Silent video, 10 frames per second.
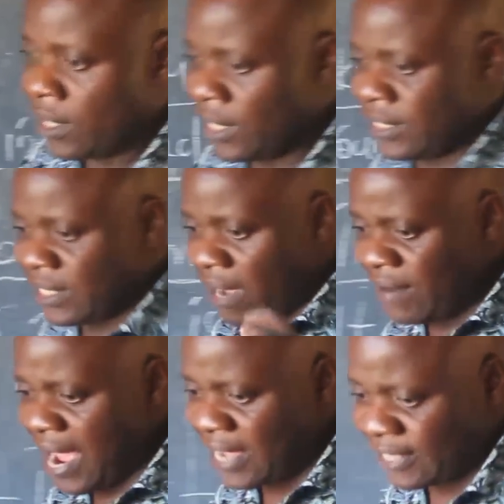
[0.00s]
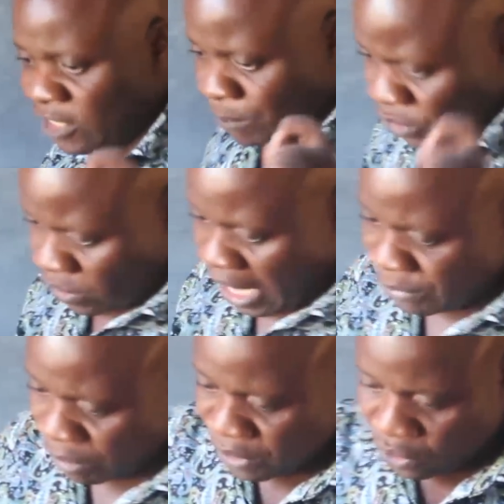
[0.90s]
it served as a spiritual
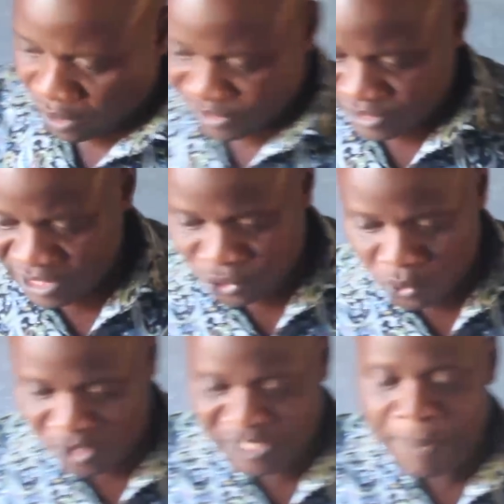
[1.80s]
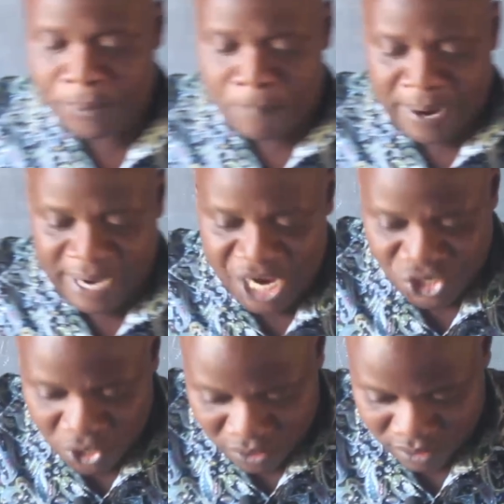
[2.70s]
capital because it was the
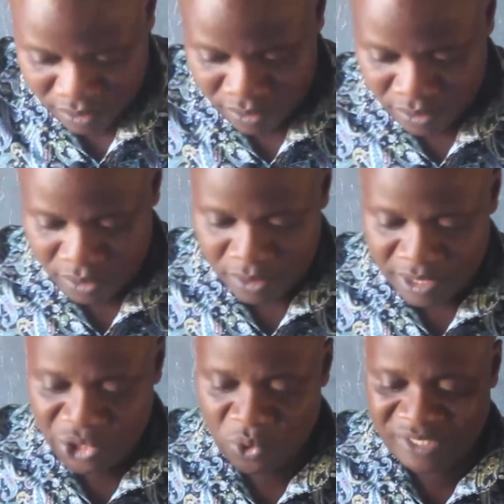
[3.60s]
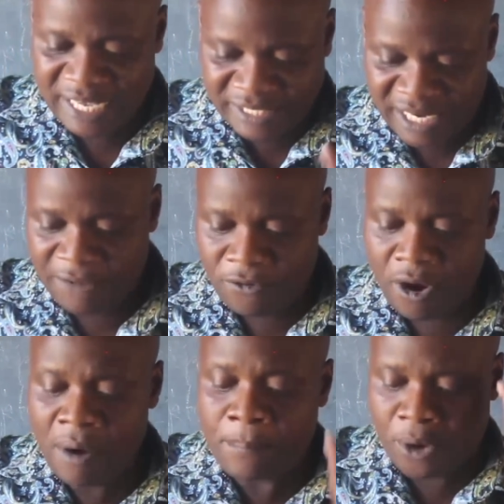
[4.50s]
propagation. It was the center
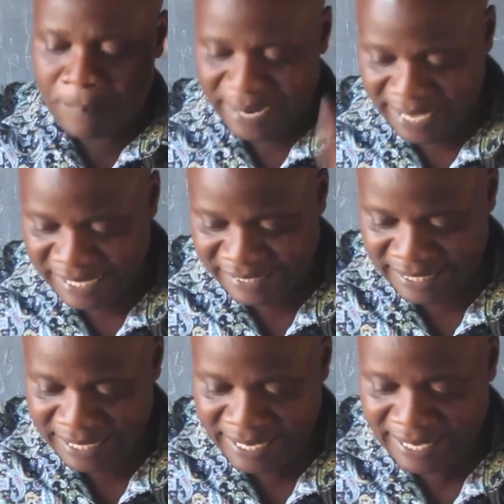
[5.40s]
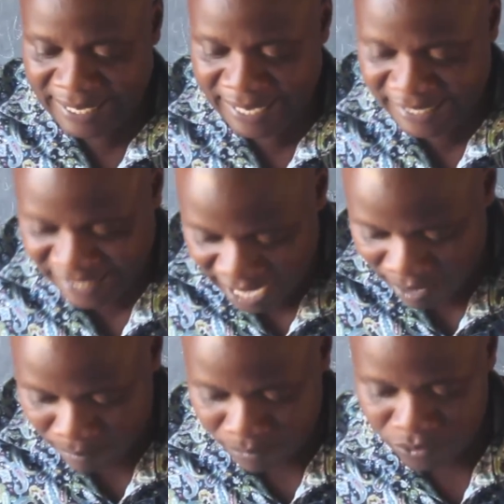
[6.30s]
for propagating
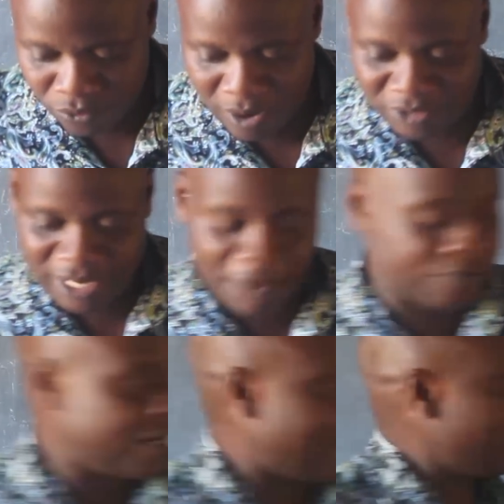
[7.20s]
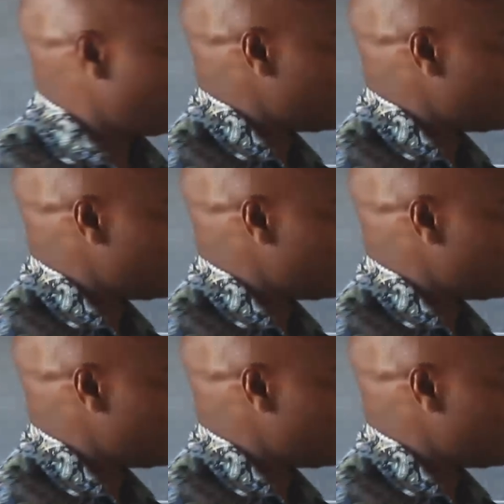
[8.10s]
Islam throughout Africa.